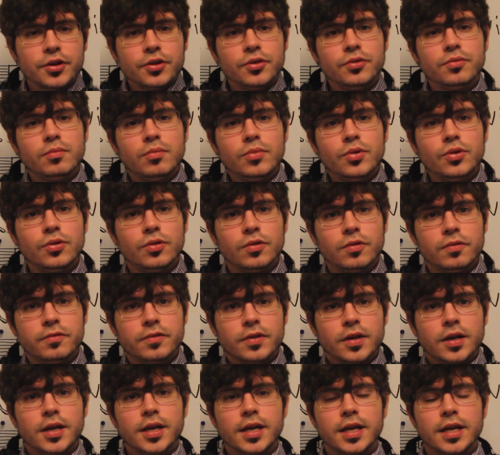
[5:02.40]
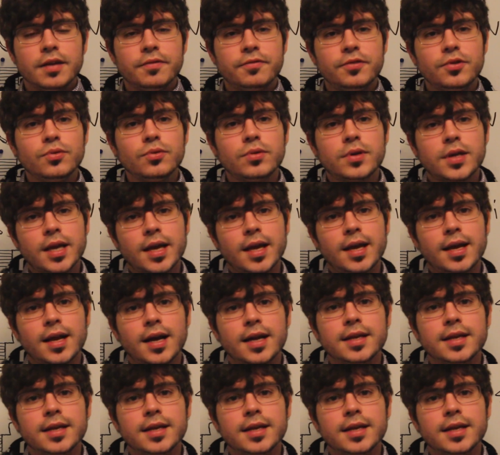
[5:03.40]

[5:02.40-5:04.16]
do you move if you can't